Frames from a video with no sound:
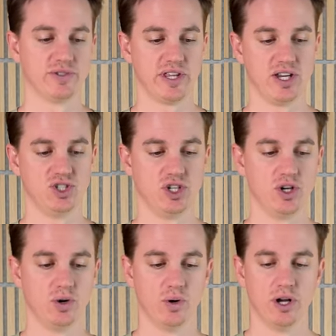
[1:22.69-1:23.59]
They
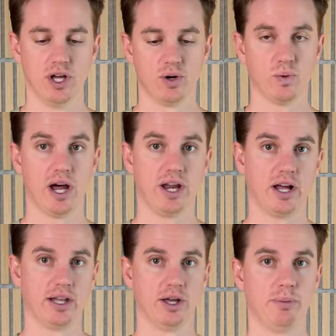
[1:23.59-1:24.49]
do run a
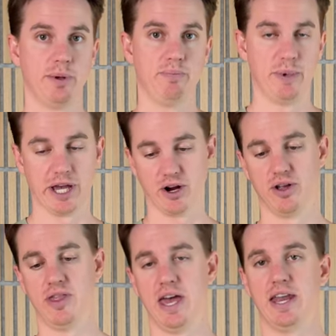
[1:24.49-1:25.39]
little bit
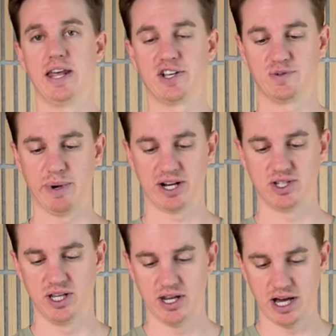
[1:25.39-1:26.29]
bigger than
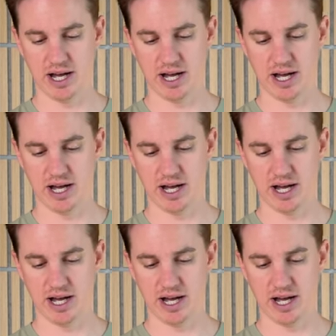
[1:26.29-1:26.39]
expected.